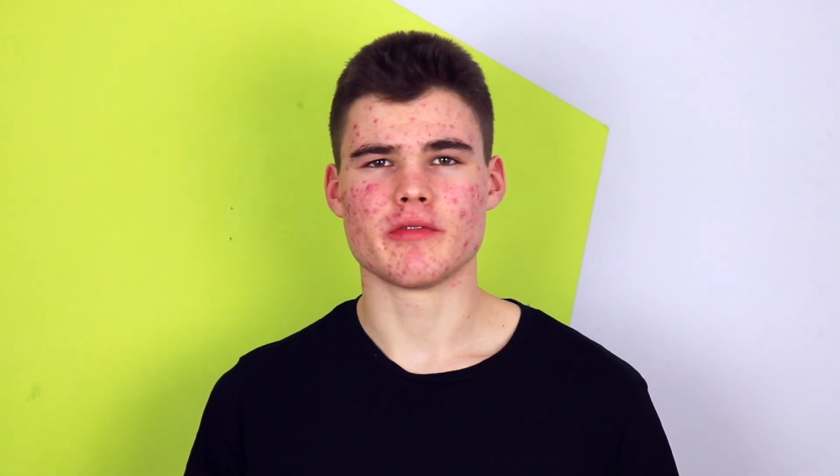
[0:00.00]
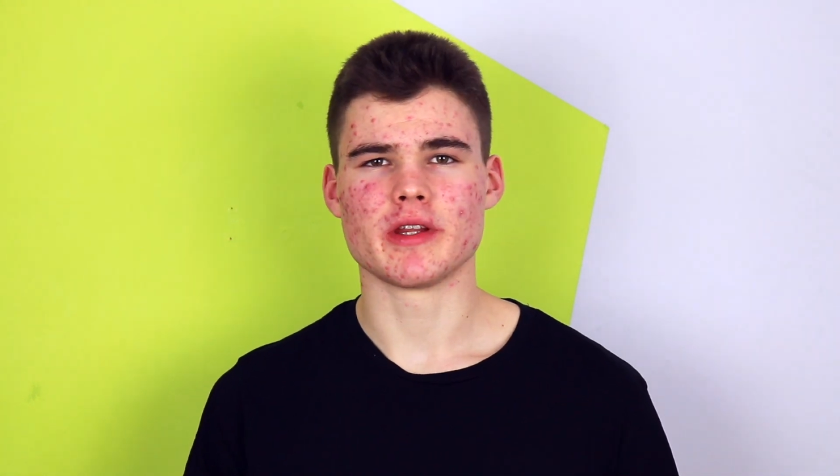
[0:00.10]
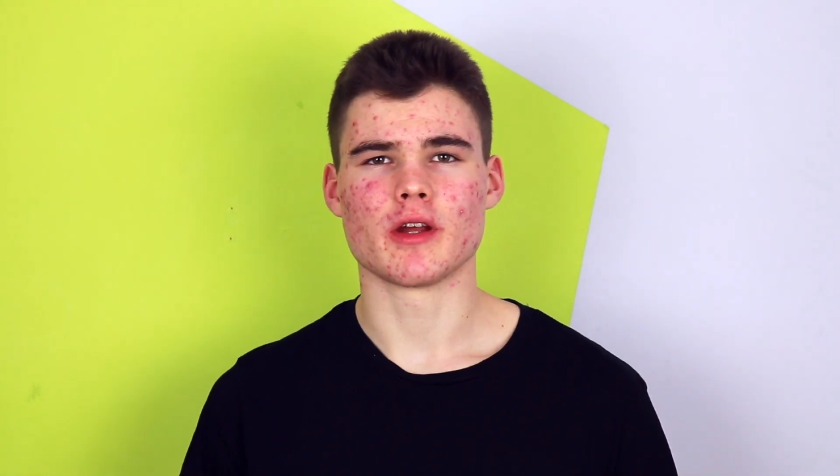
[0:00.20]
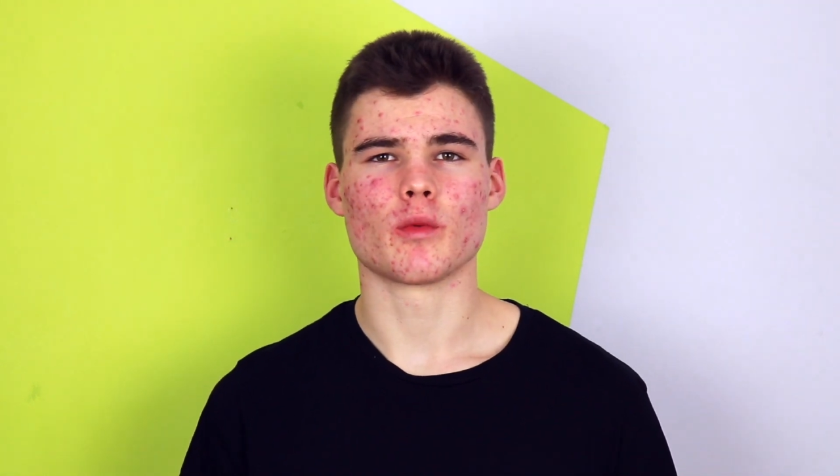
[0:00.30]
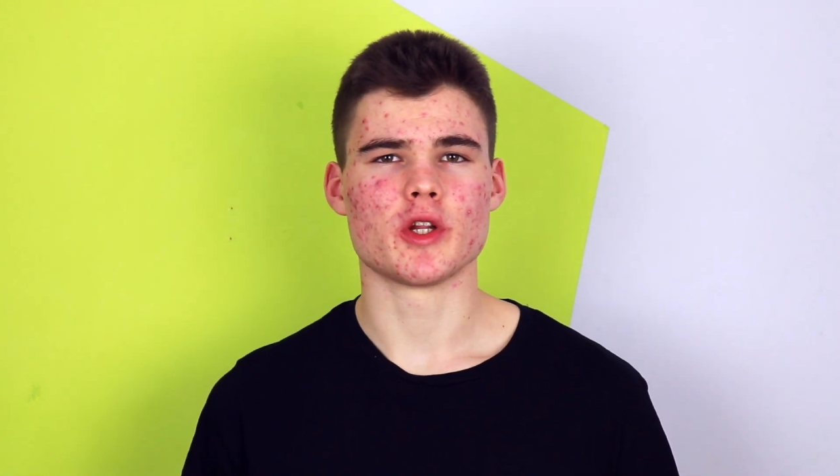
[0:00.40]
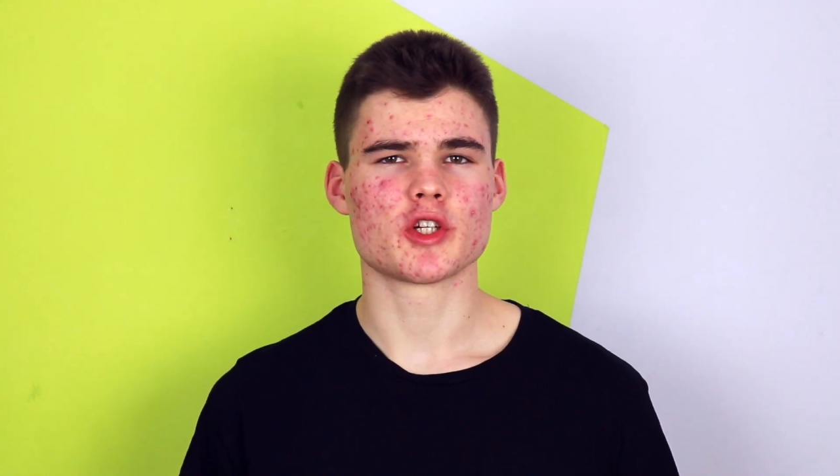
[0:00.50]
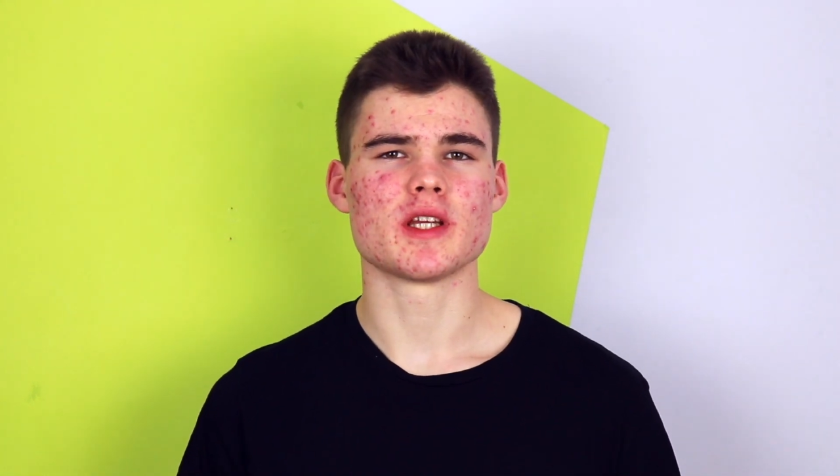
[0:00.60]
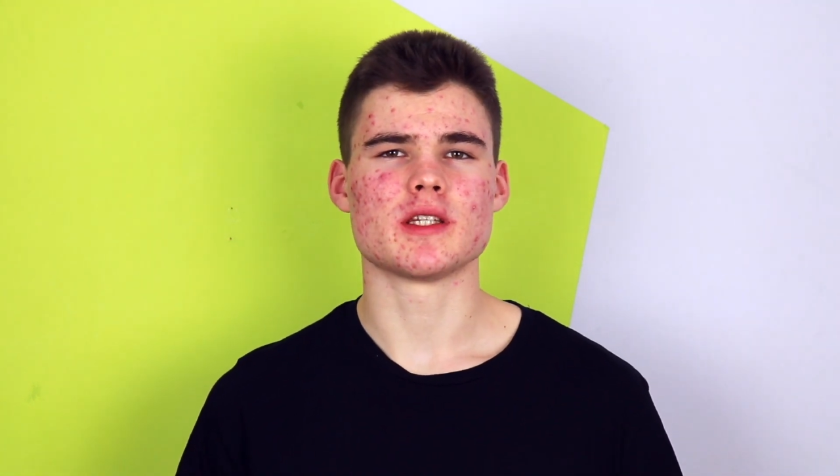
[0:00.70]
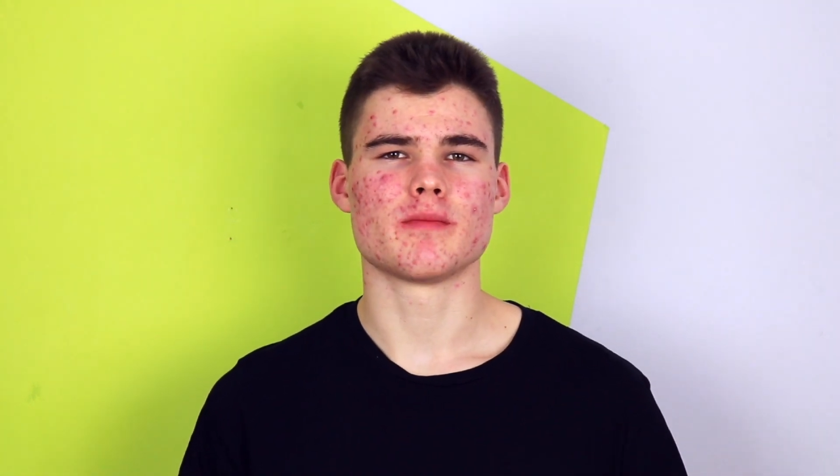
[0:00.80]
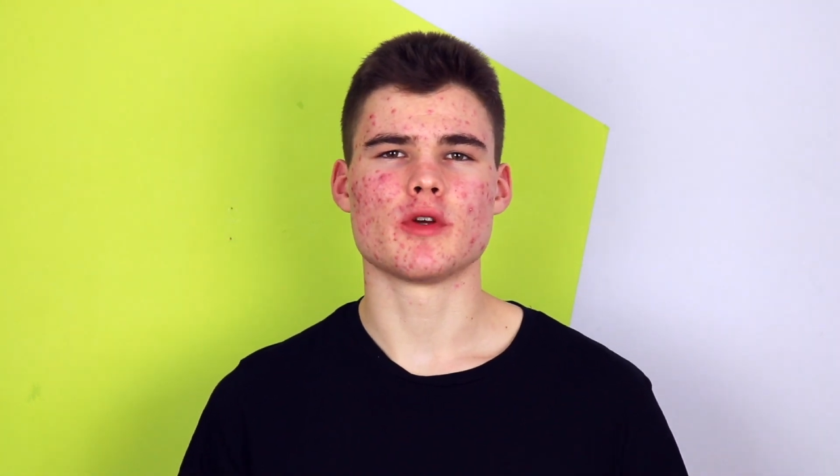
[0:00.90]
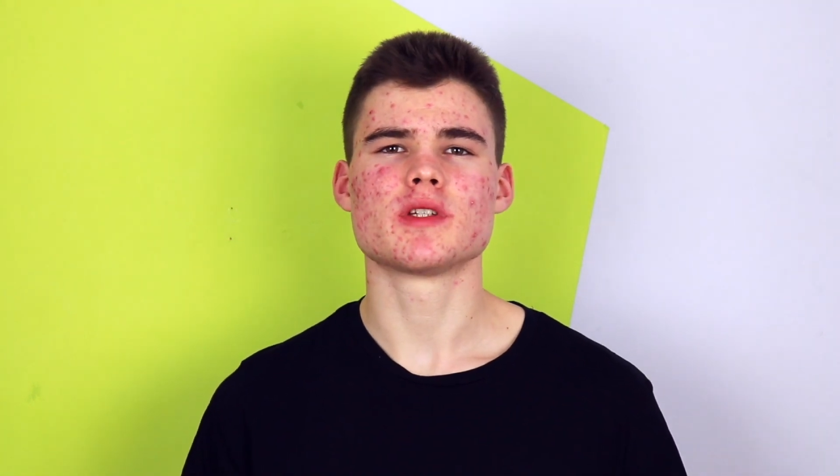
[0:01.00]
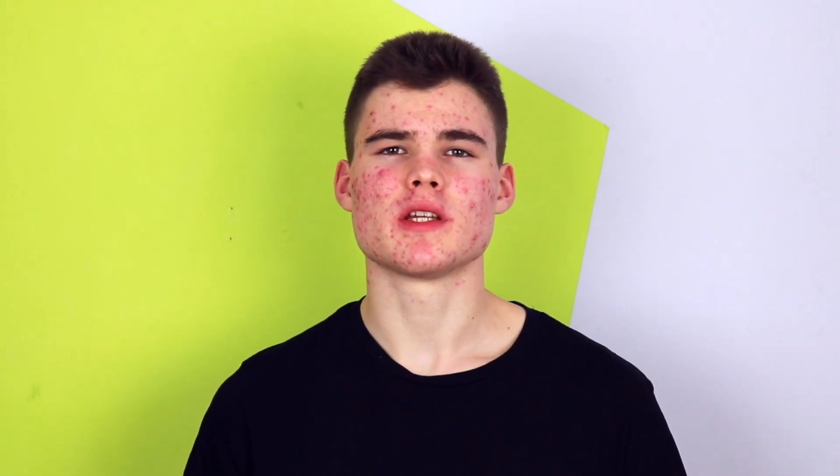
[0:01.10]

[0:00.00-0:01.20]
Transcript: video which is most